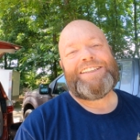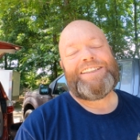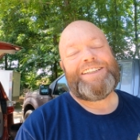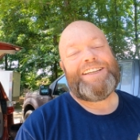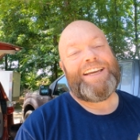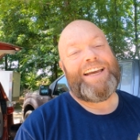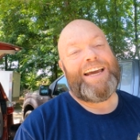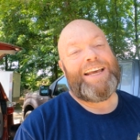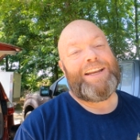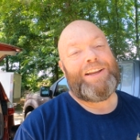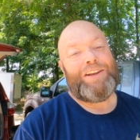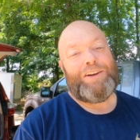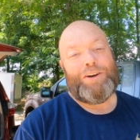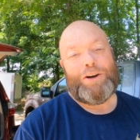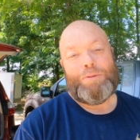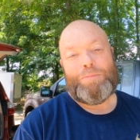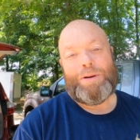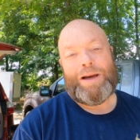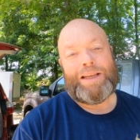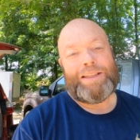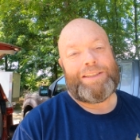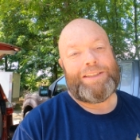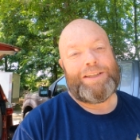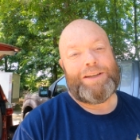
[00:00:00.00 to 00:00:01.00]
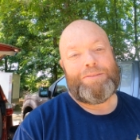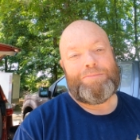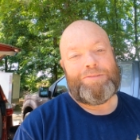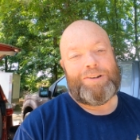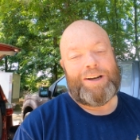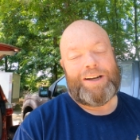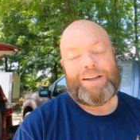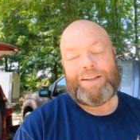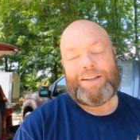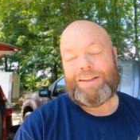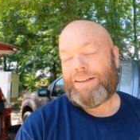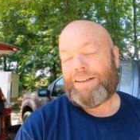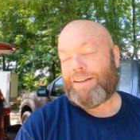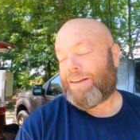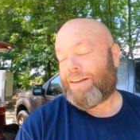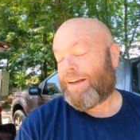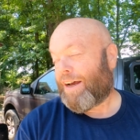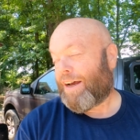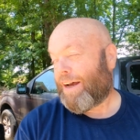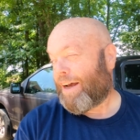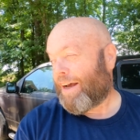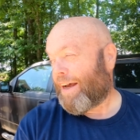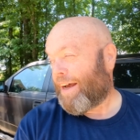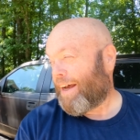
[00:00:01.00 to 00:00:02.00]
You had to learn about them, right?
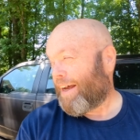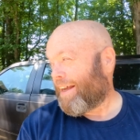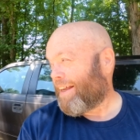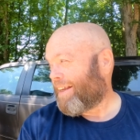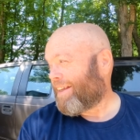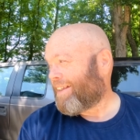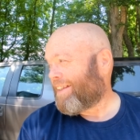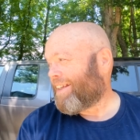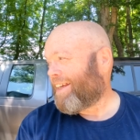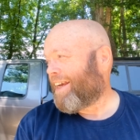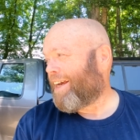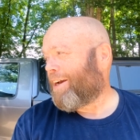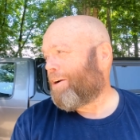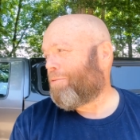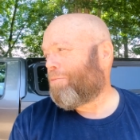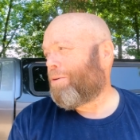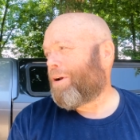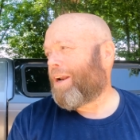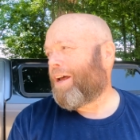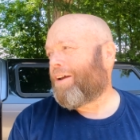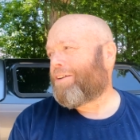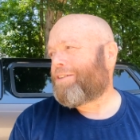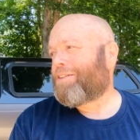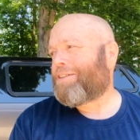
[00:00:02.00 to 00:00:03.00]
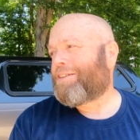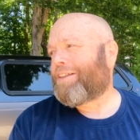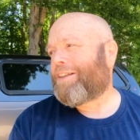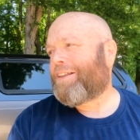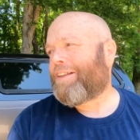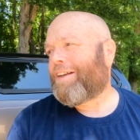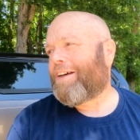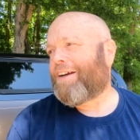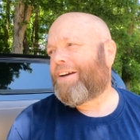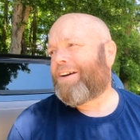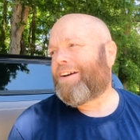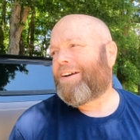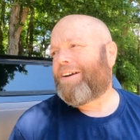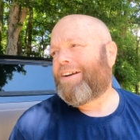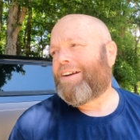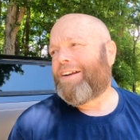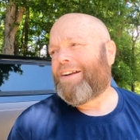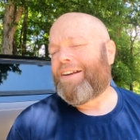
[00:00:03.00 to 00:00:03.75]
Uh, yeah, what else is in there?